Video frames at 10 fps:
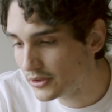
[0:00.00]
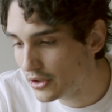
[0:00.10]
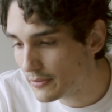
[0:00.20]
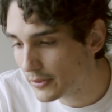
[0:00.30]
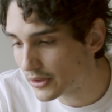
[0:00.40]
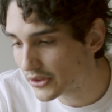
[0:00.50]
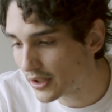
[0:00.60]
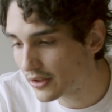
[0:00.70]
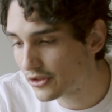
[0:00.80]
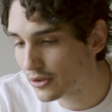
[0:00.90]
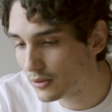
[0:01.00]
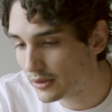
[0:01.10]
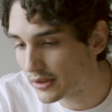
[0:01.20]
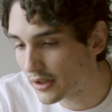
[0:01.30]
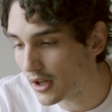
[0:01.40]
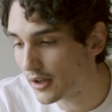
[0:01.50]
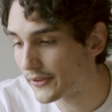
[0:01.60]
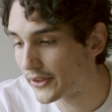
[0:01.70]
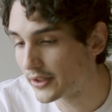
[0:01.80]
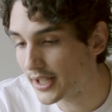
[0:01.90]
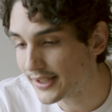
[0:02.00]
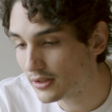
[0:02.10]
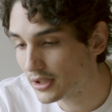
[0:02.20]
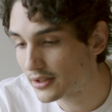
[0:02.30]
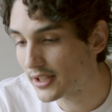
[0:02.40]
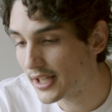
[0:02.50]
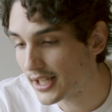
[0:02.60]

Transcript: numerous are the children of the desolate